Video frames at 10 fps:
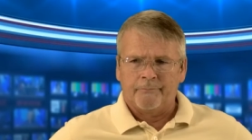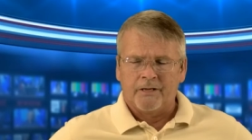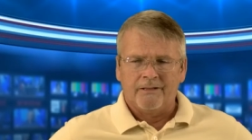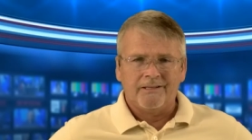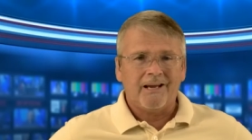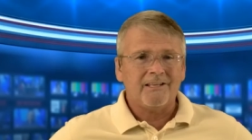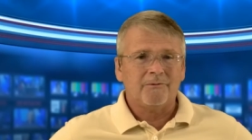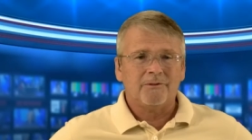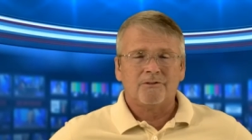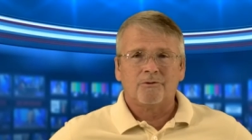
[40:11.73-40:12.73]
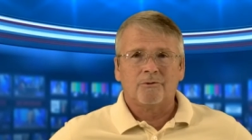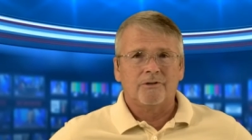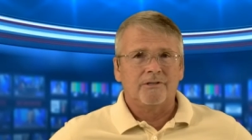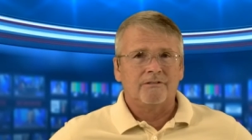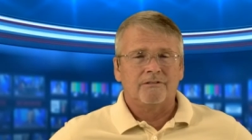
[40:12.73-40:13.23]
The idea with the store
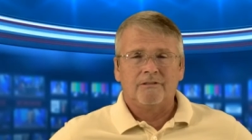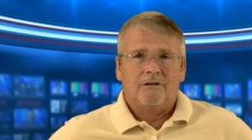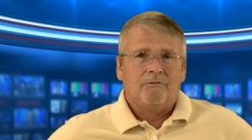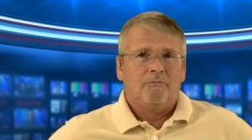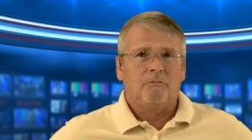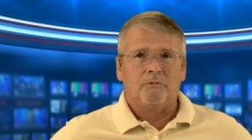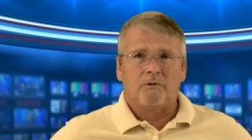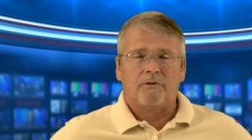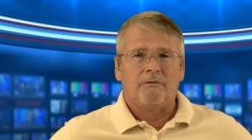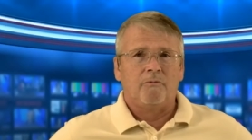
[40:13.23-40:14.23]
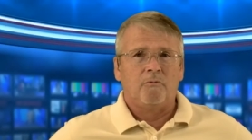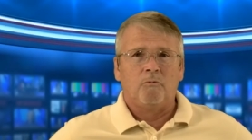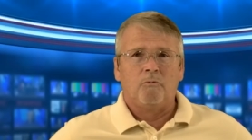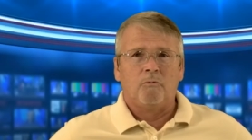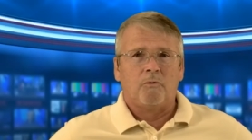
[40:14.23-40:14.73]
is, you know,
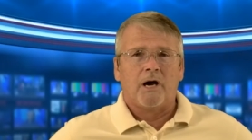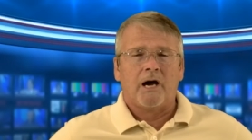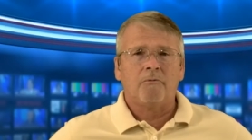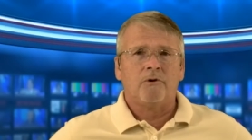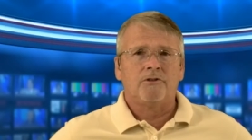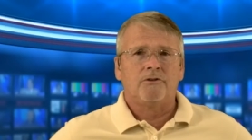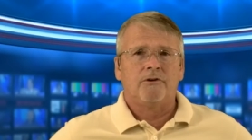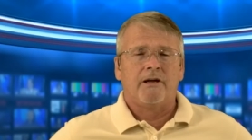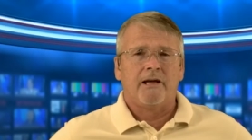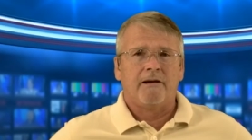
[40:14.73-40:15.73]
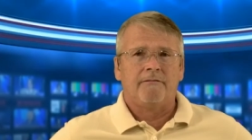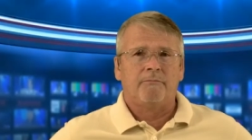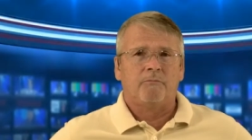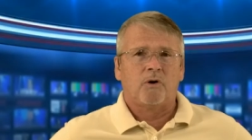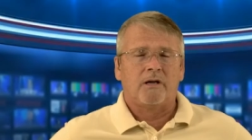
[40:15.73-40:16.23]
I want you to
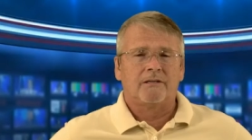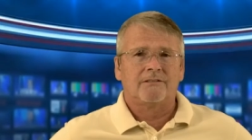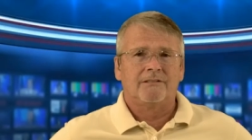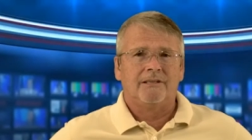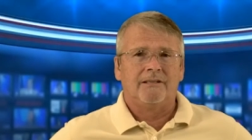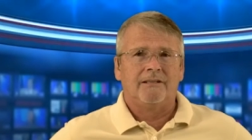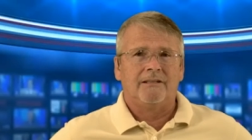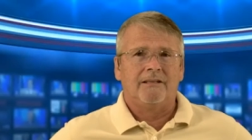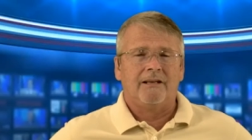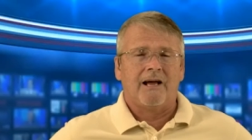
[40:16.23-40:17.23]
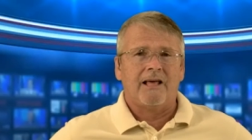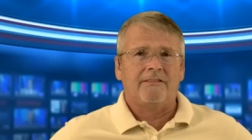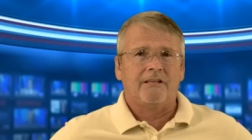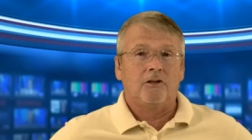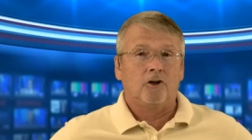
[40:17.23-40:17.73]
have products that I
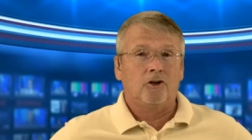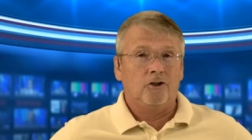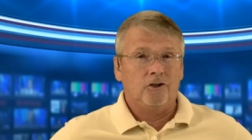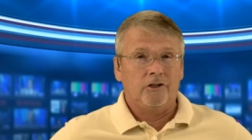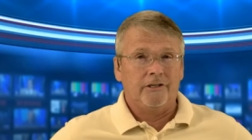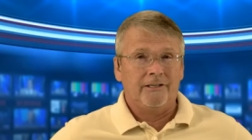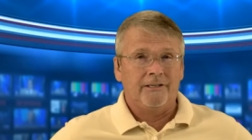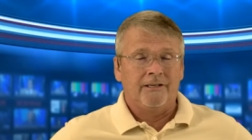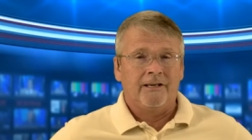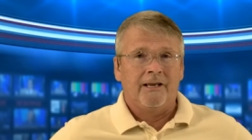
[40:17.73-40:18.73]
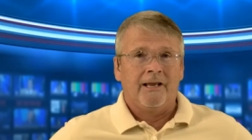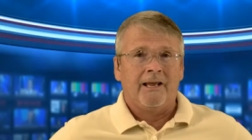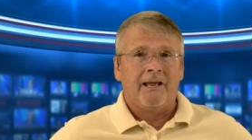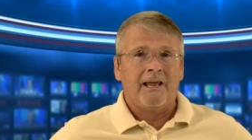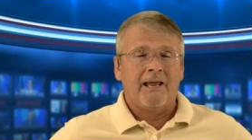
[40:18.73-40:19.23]
think are good
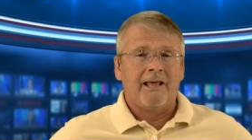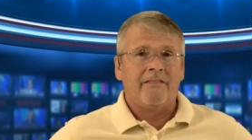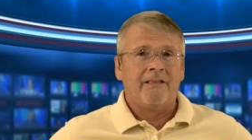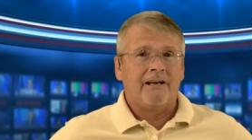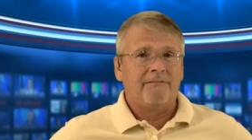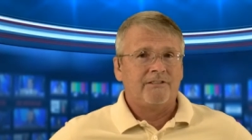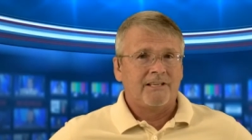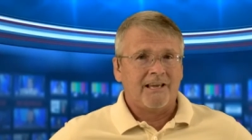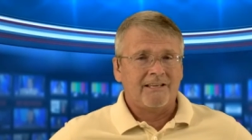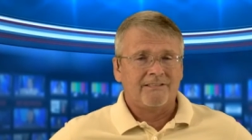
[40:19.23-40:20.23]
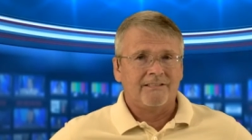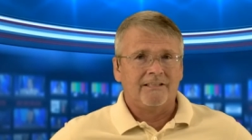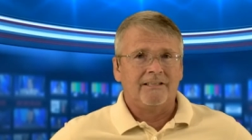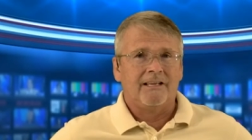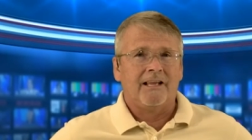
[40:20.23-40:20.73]
and that I've
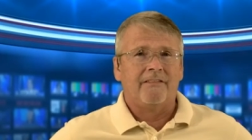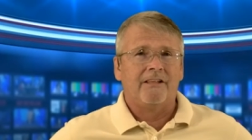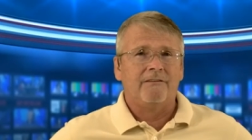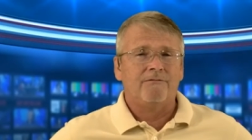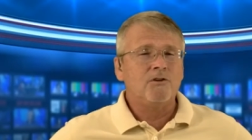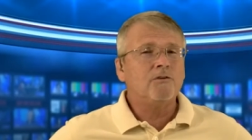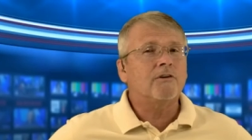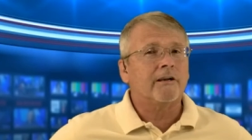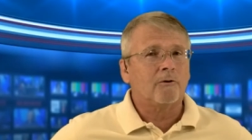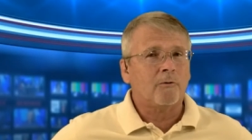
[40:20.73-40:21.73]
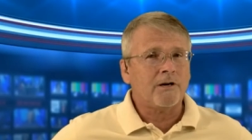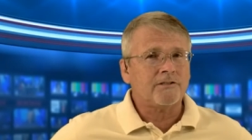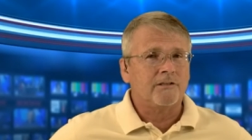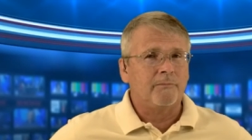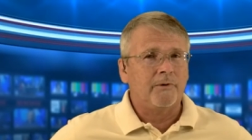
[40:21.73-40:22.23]
tested and that if you've got a
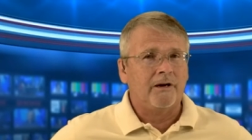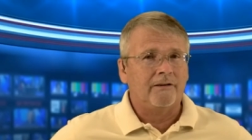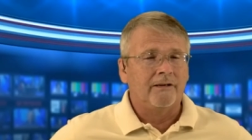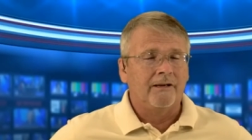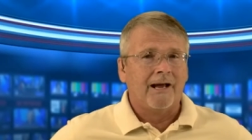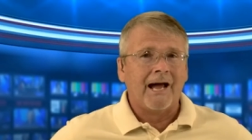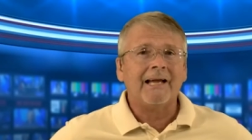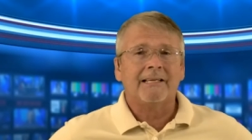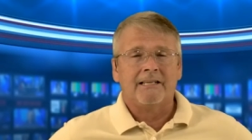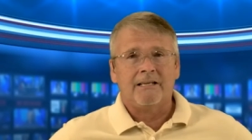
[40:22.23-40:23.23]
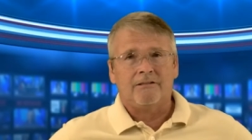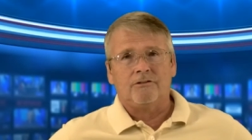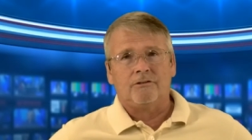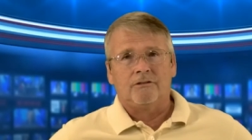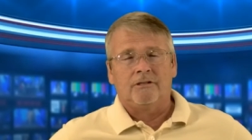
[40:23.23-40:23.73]
question about, I can
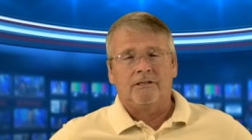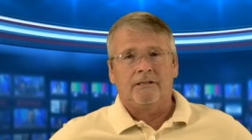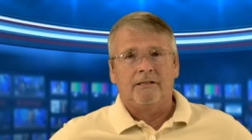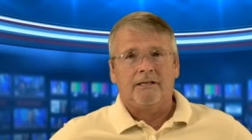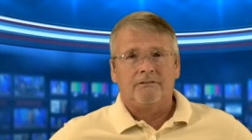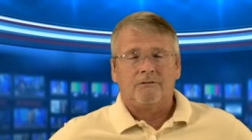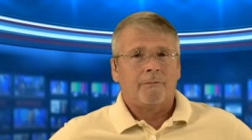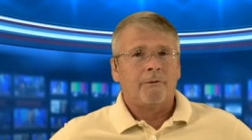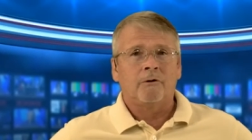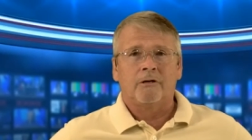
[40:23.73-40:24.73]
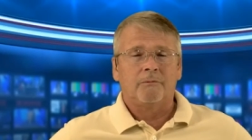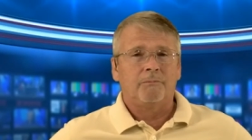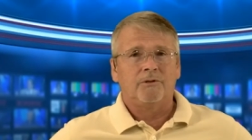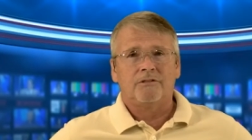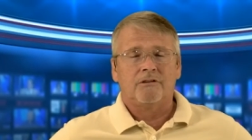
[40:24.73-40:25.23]
answer. And so I'm only going to
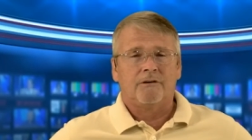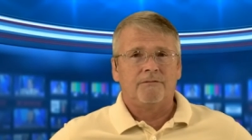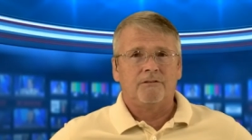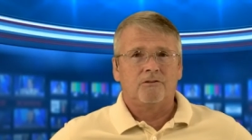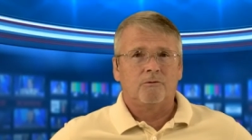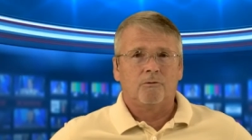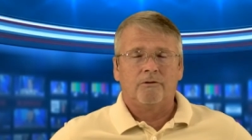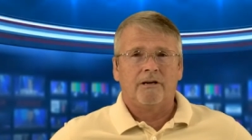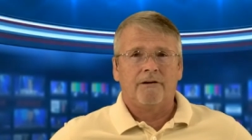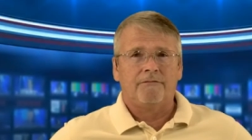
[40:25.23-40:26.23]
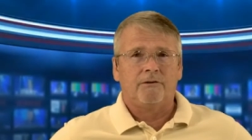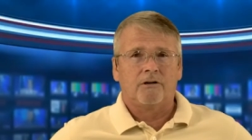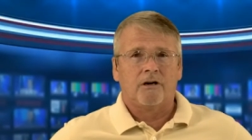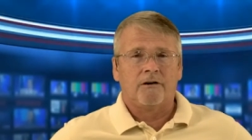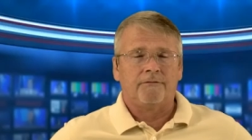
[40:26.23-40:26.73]
put stuff in the store that I feel
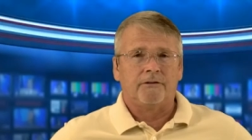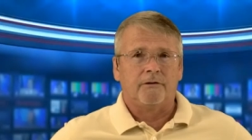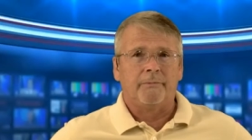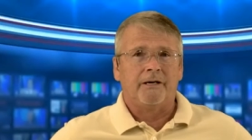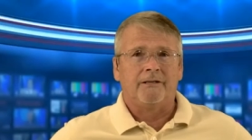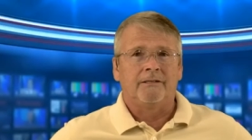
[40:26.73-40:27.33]
confident about.